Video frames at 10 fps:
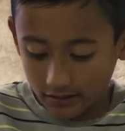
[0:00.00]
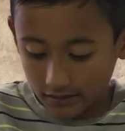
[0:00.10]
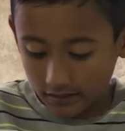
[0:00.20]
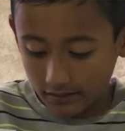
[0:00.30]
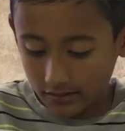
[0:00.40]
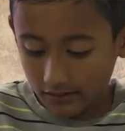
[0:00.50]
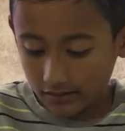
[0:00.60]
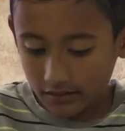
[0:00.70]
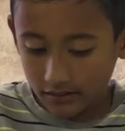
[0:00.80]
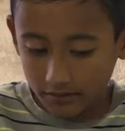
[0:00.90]
And this
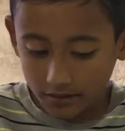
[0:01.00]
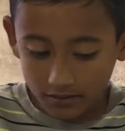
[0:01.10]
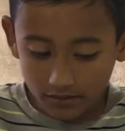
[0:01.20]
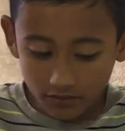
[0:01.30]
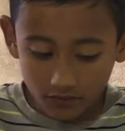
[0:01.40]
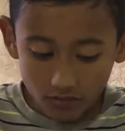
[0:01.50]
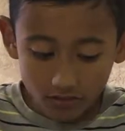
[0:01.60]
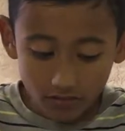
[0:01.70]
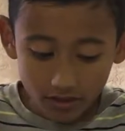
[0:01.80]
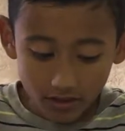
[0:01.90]
is how it goes
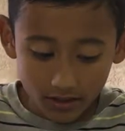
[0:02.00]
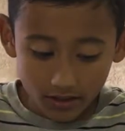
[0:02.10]
forward.